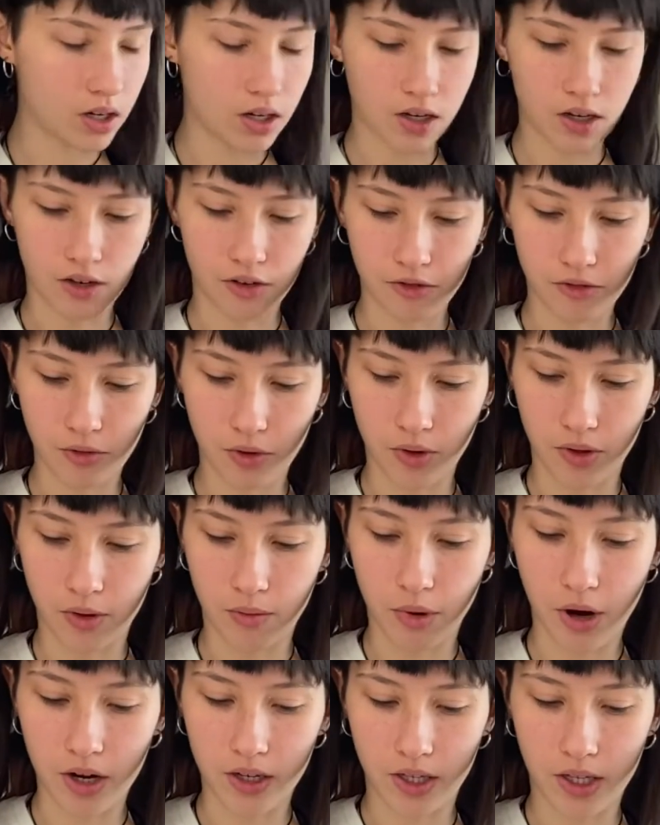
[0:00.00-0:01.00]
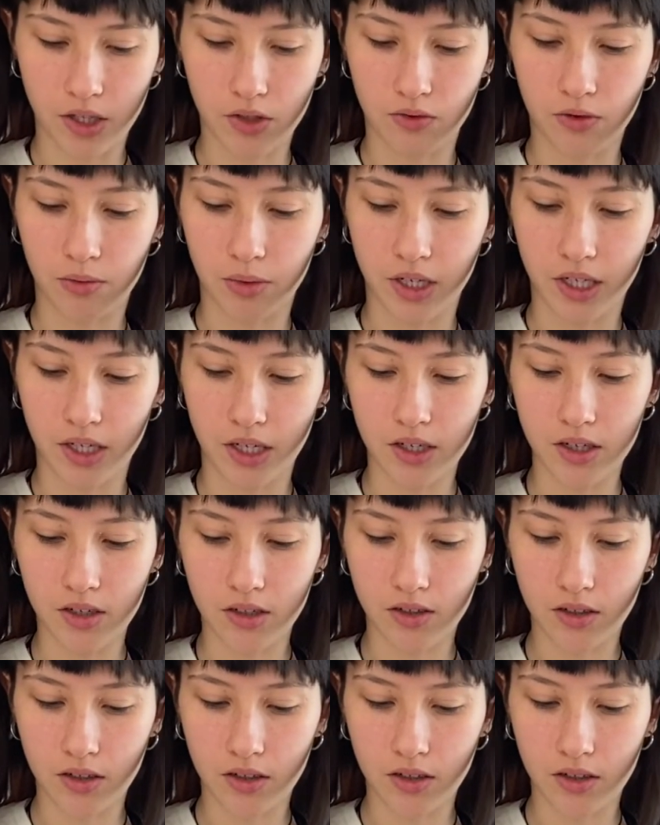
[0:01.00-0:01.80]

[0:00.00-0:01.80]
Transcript: for the part that's repeated.